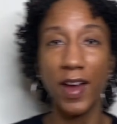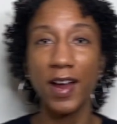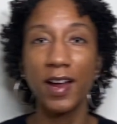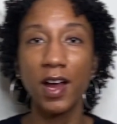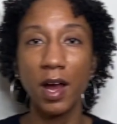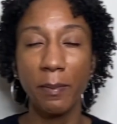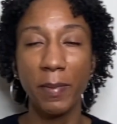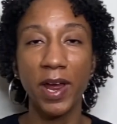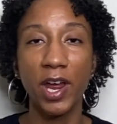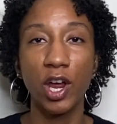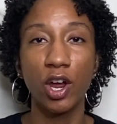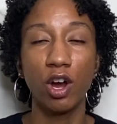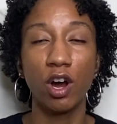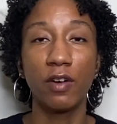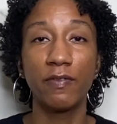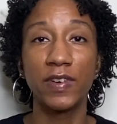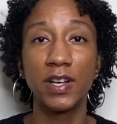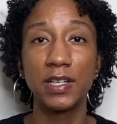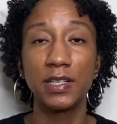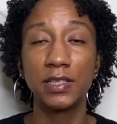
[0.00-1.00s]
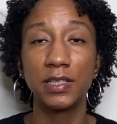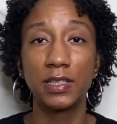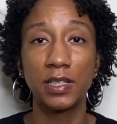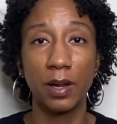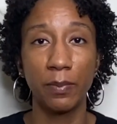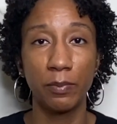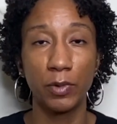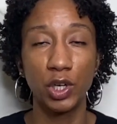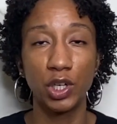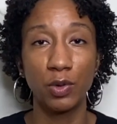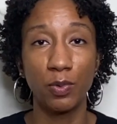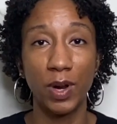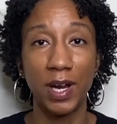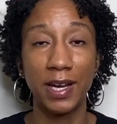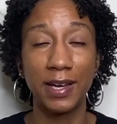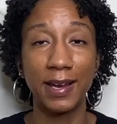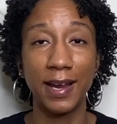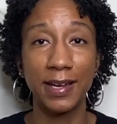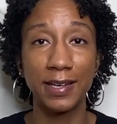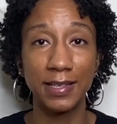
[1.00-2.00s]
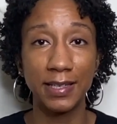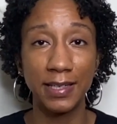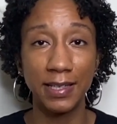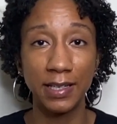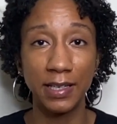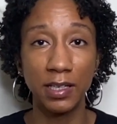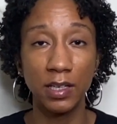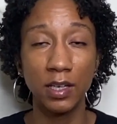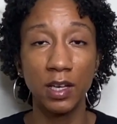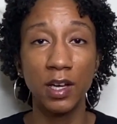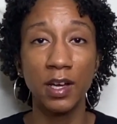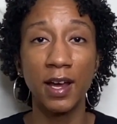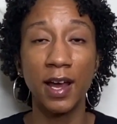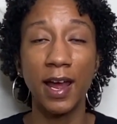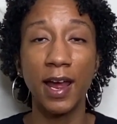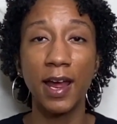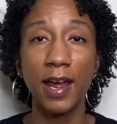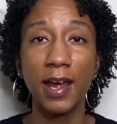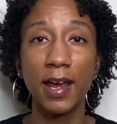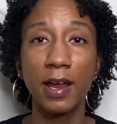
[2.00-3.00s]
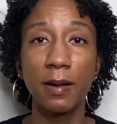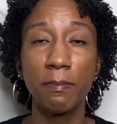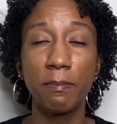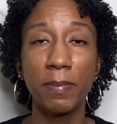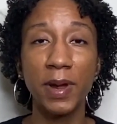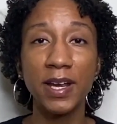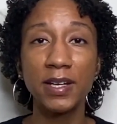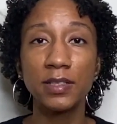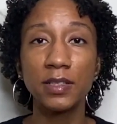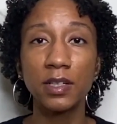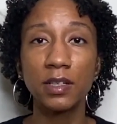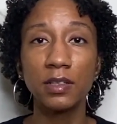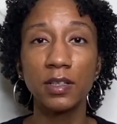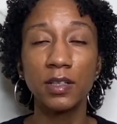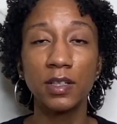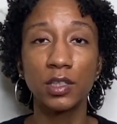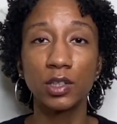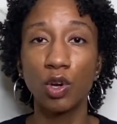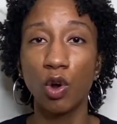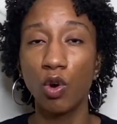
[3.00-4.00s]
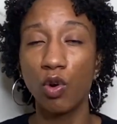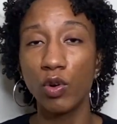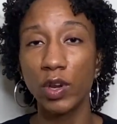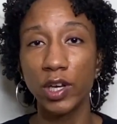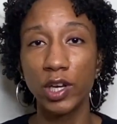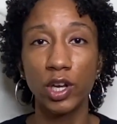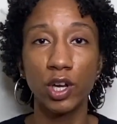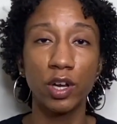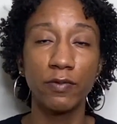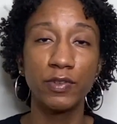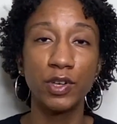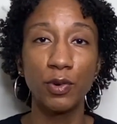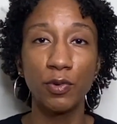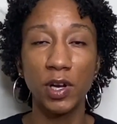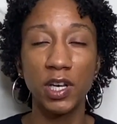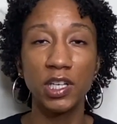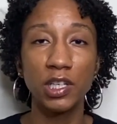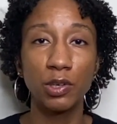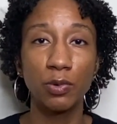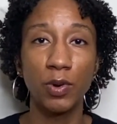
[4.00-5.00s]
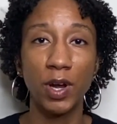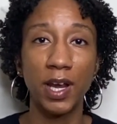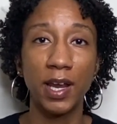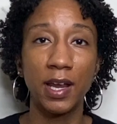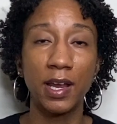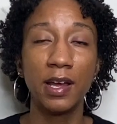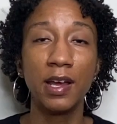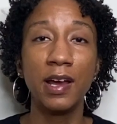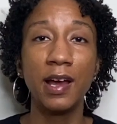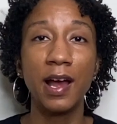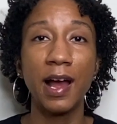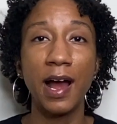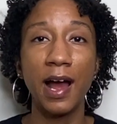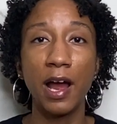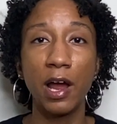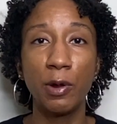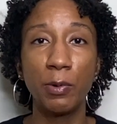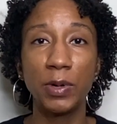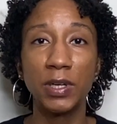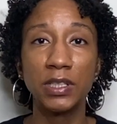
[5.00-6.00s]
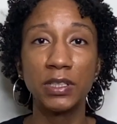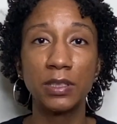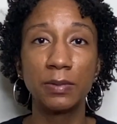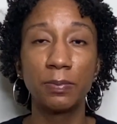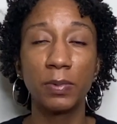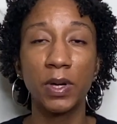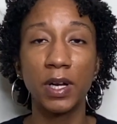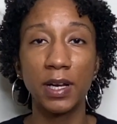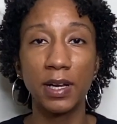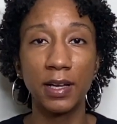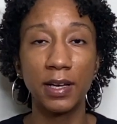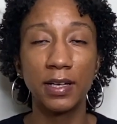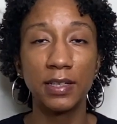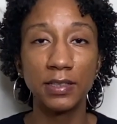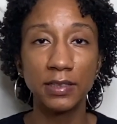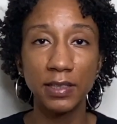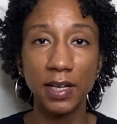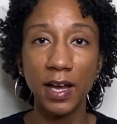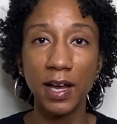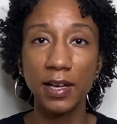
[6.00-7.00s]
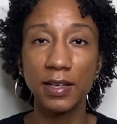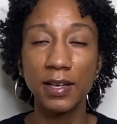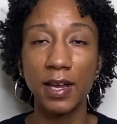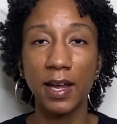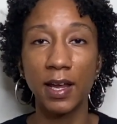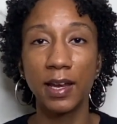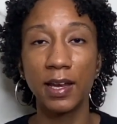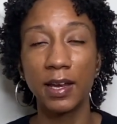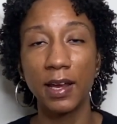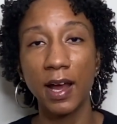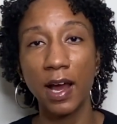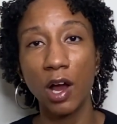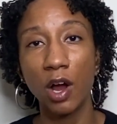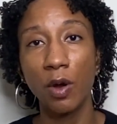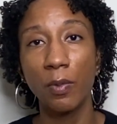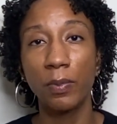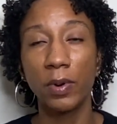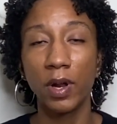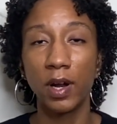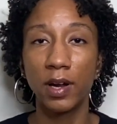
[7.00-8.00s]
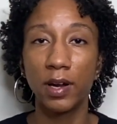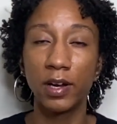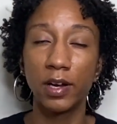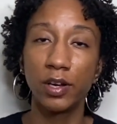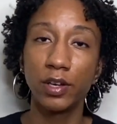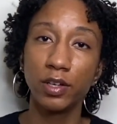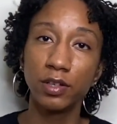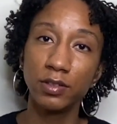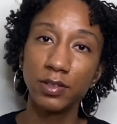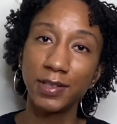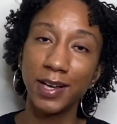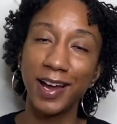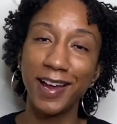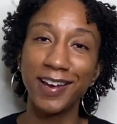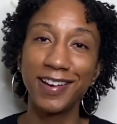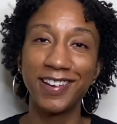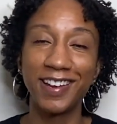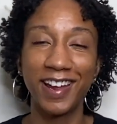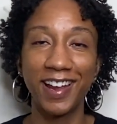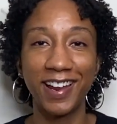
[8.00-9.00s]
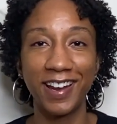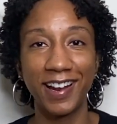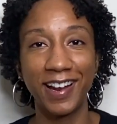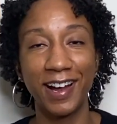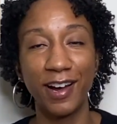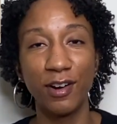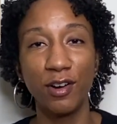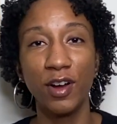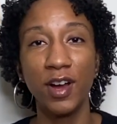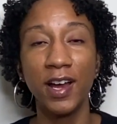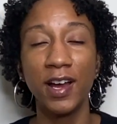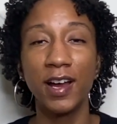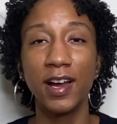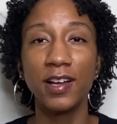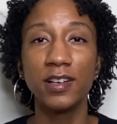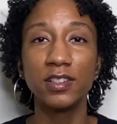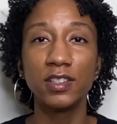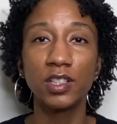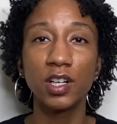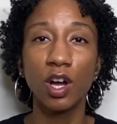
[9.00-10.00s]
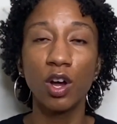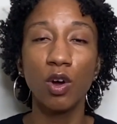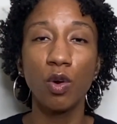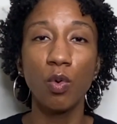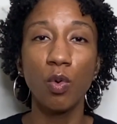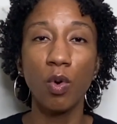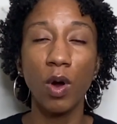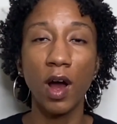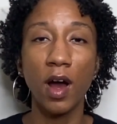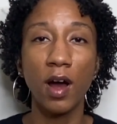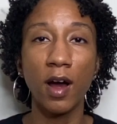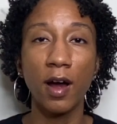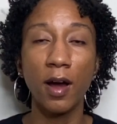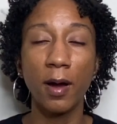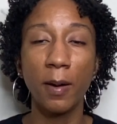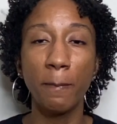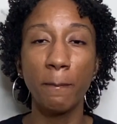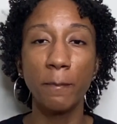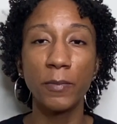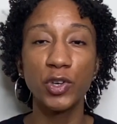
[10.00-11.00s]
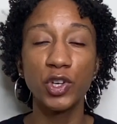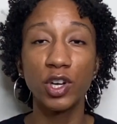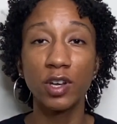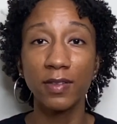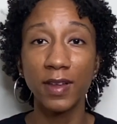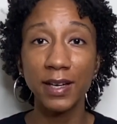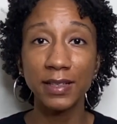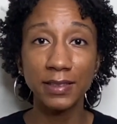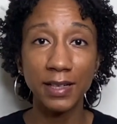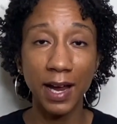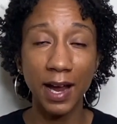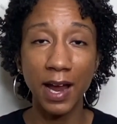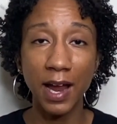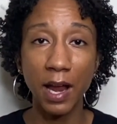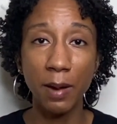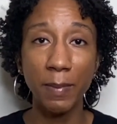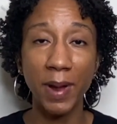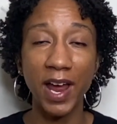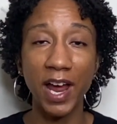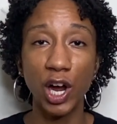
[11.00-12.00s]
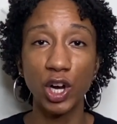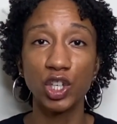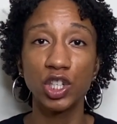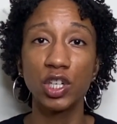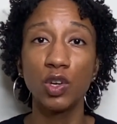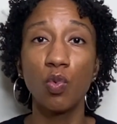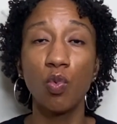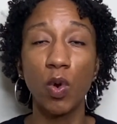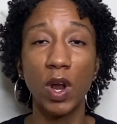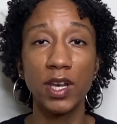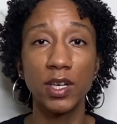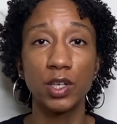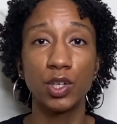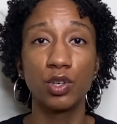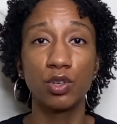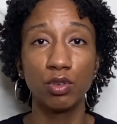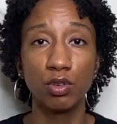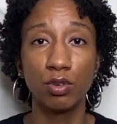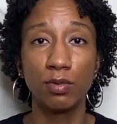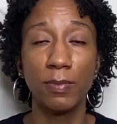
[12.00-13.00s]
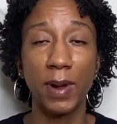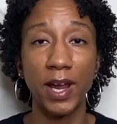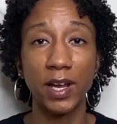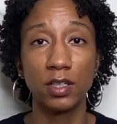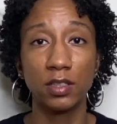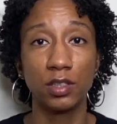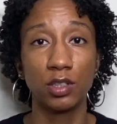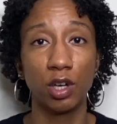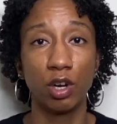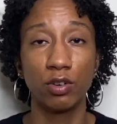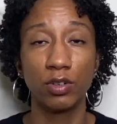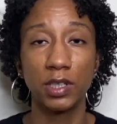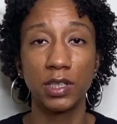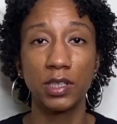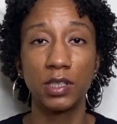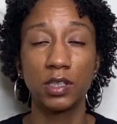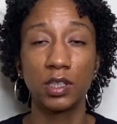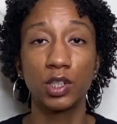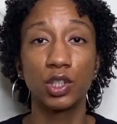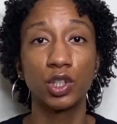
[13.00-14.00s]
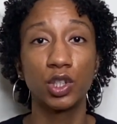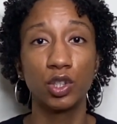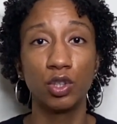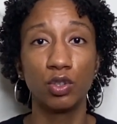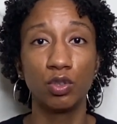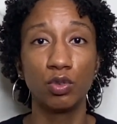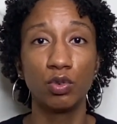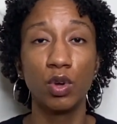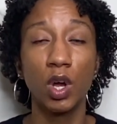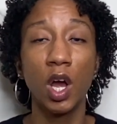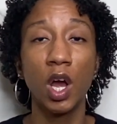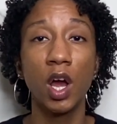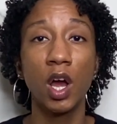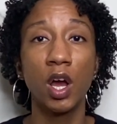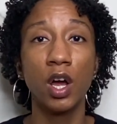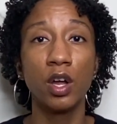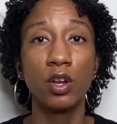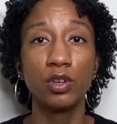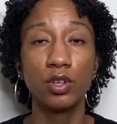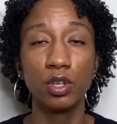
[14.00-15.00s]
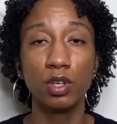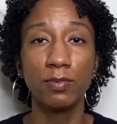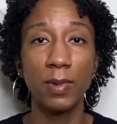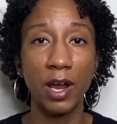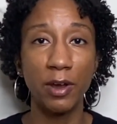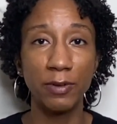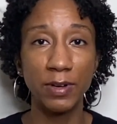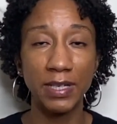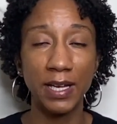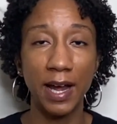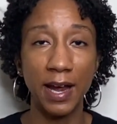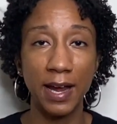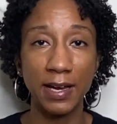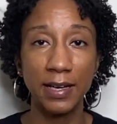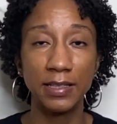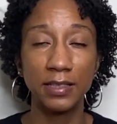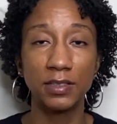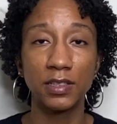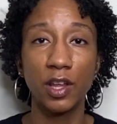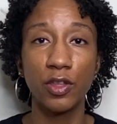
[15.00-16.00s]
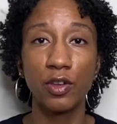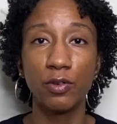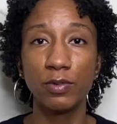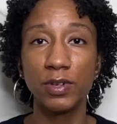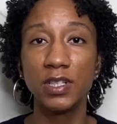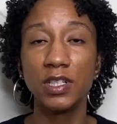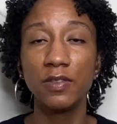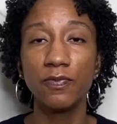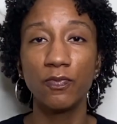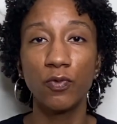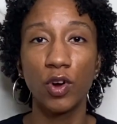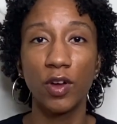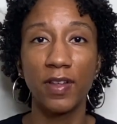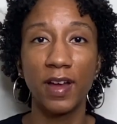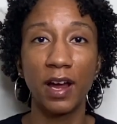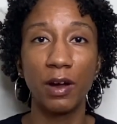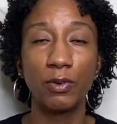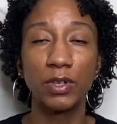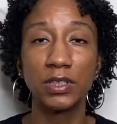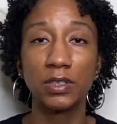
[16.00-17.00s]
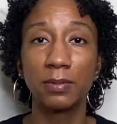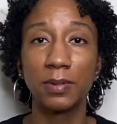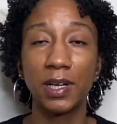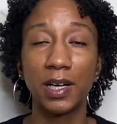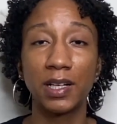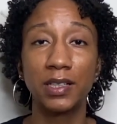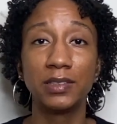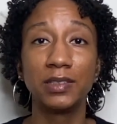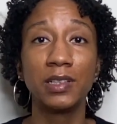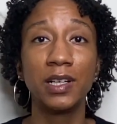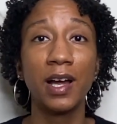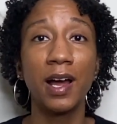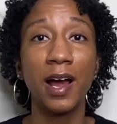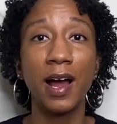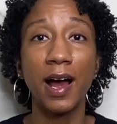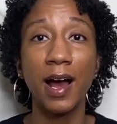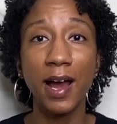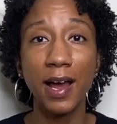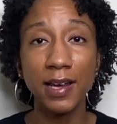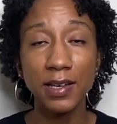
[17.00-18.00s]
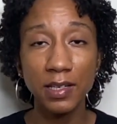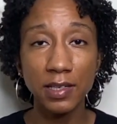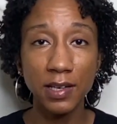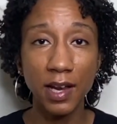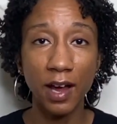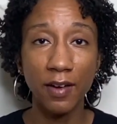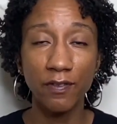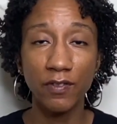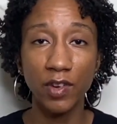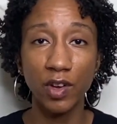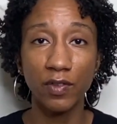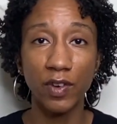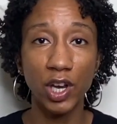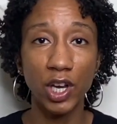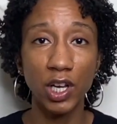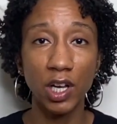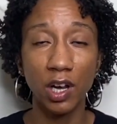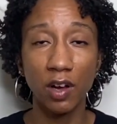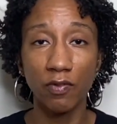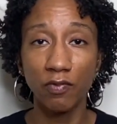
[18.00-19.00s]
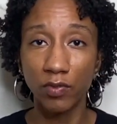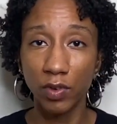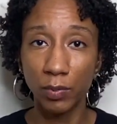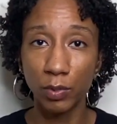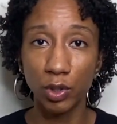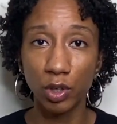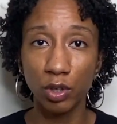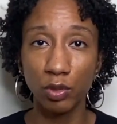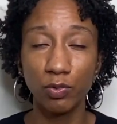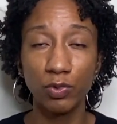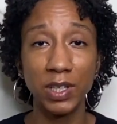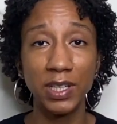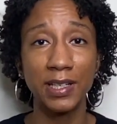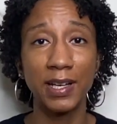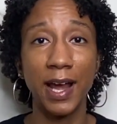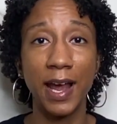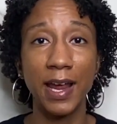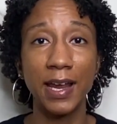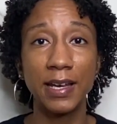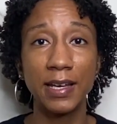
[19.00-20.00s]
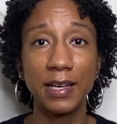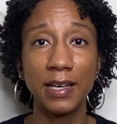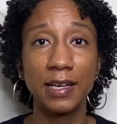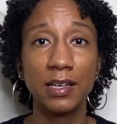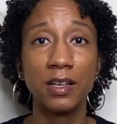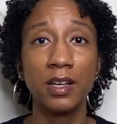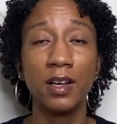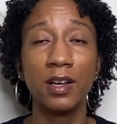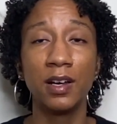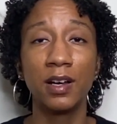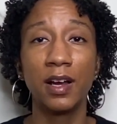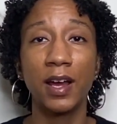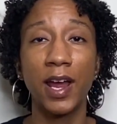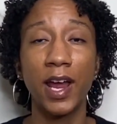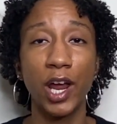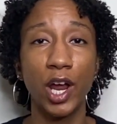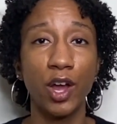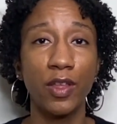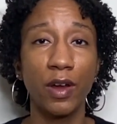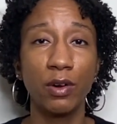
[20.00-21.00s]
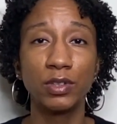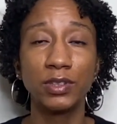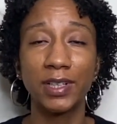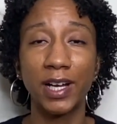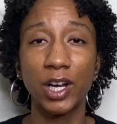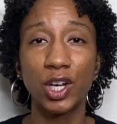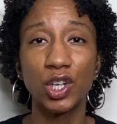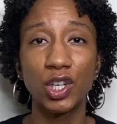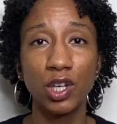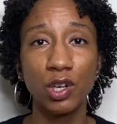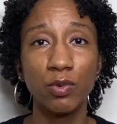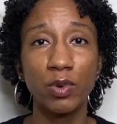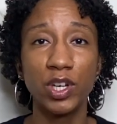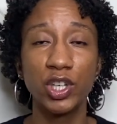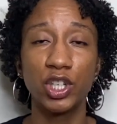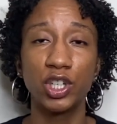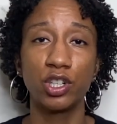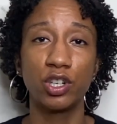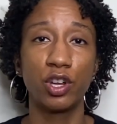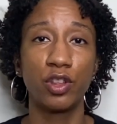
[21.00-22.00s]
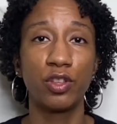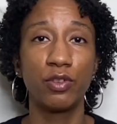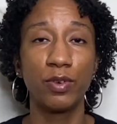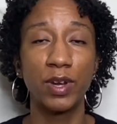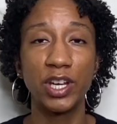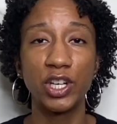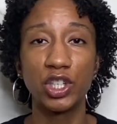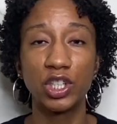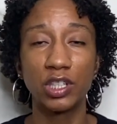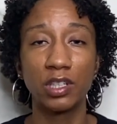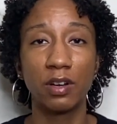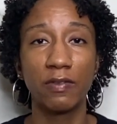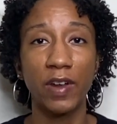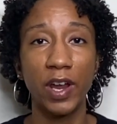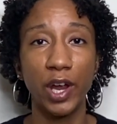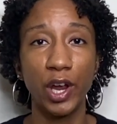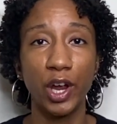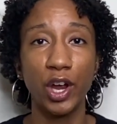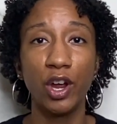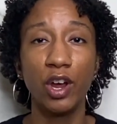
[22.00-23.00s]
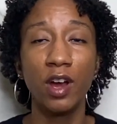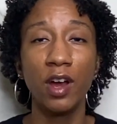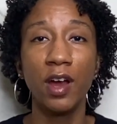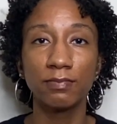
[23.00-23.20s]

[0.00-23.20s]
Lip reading: cut my hair off in December 2019, and basically this whole year of 2020 I was putting in a set, taking it out, putting in a new set, and taking it out. And so during that time I actually went to my consultant to do my retightening, and the reason for that was because I did not feel very comfortable retightening hair that was like 2 inches or 3 inches of hair.